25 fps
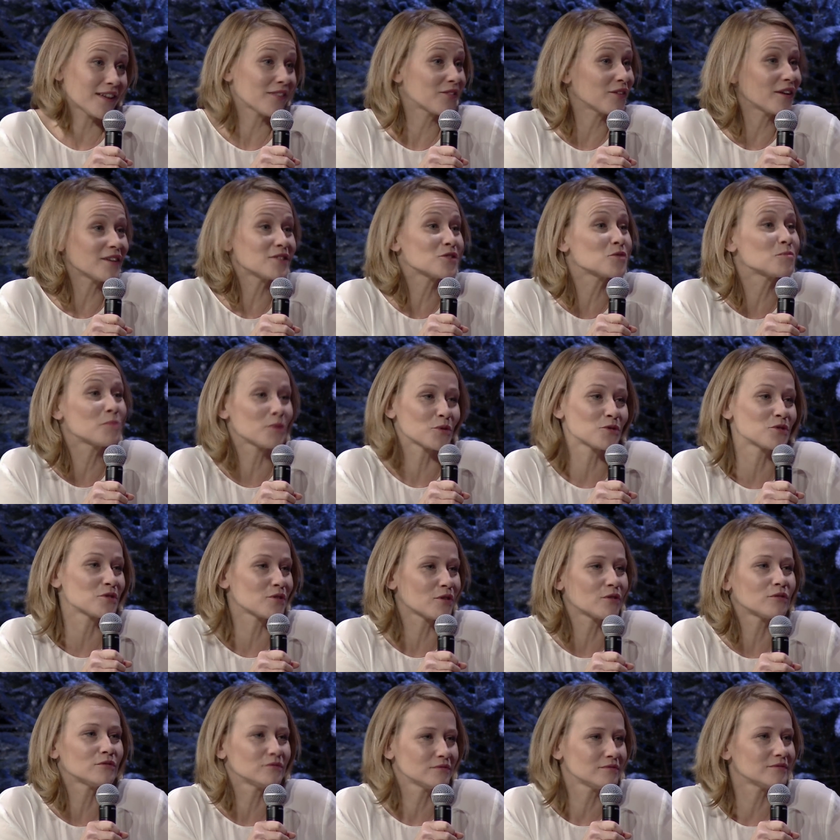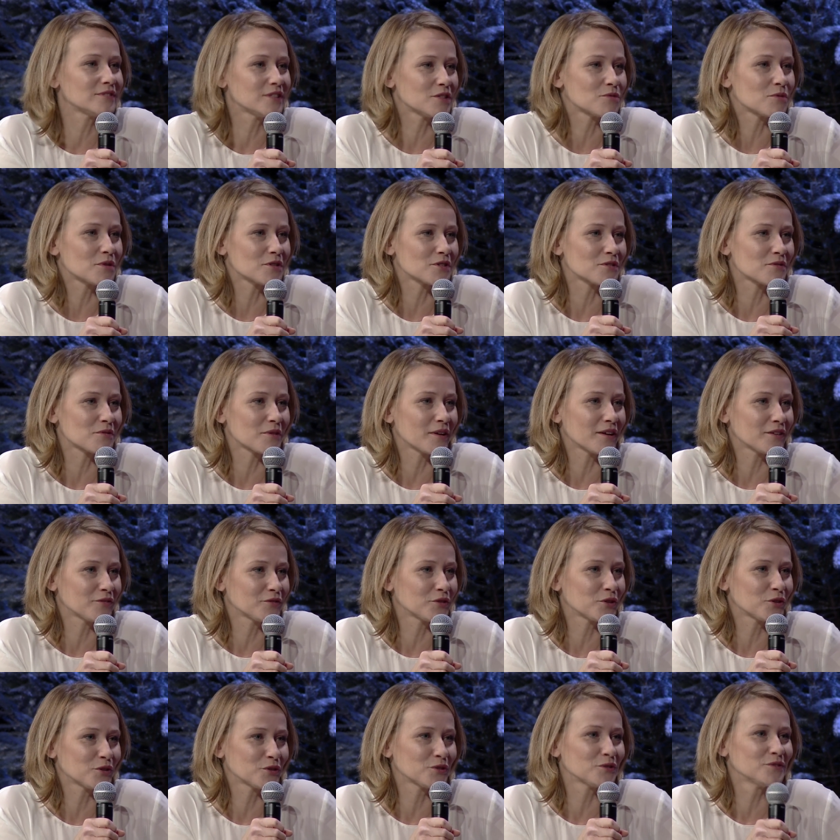I, I suppose so. It, it was, was it
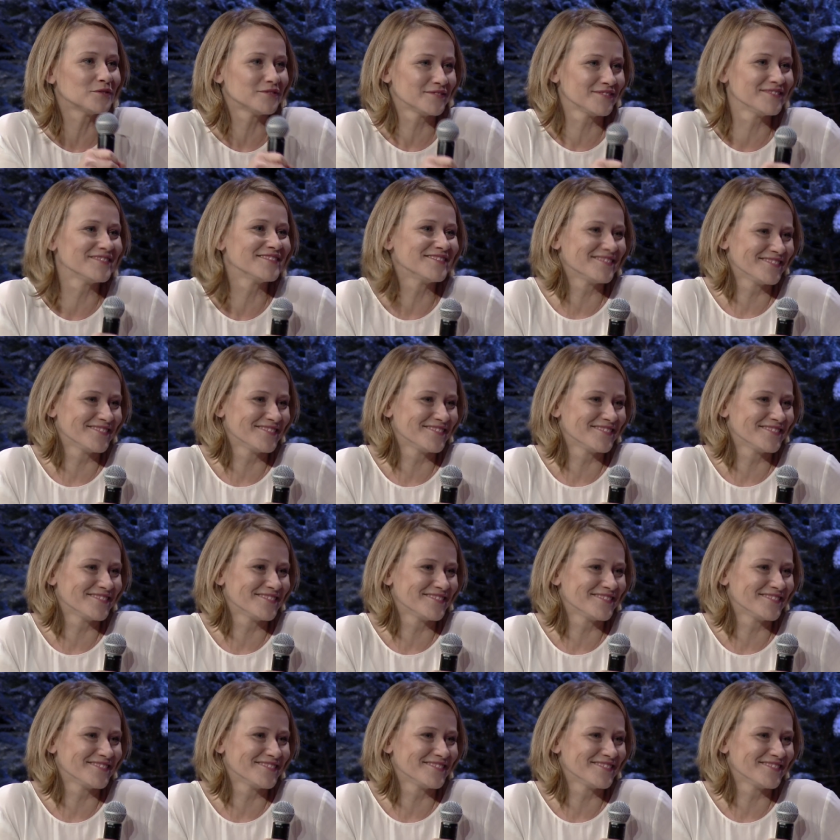was fantastic.